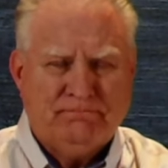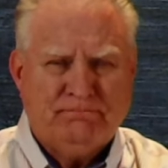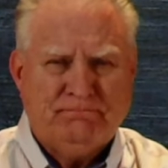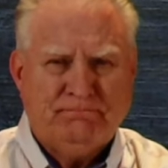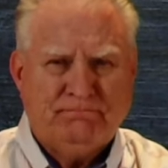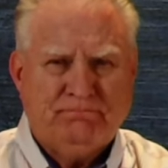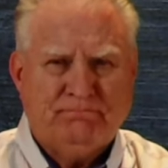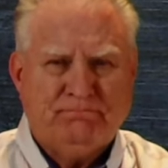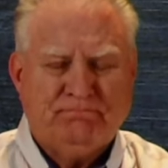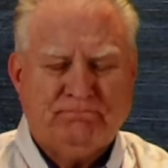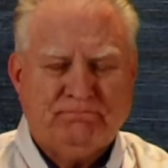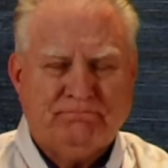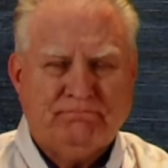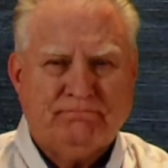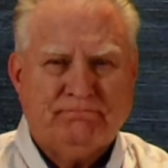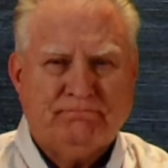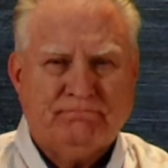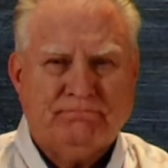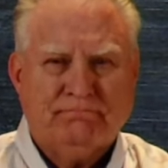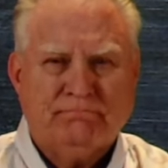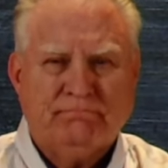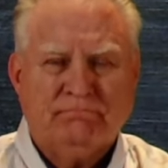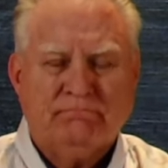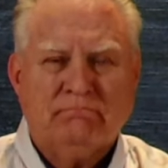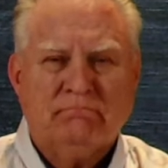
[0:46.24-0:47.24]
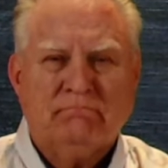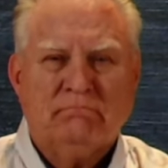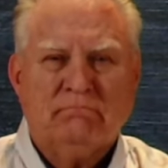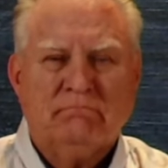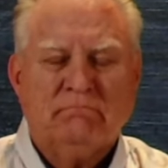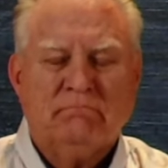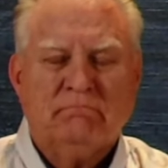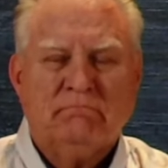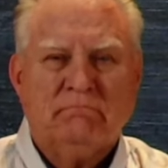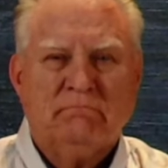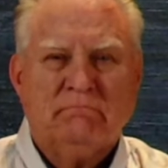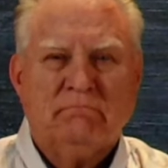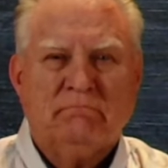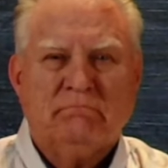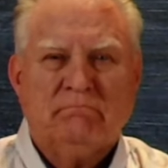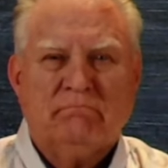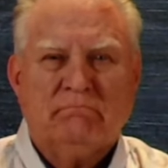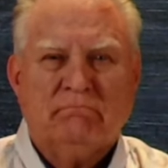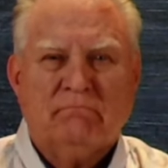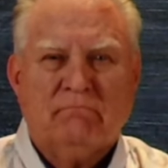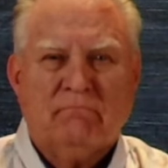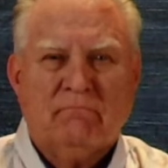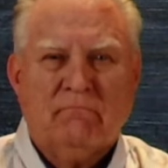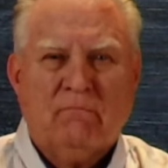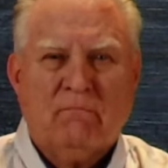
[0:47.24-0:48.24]

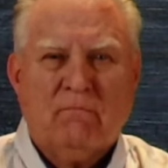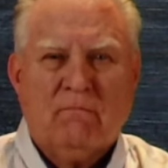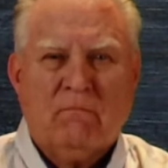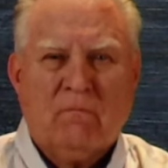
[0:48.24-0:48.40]
[no speech]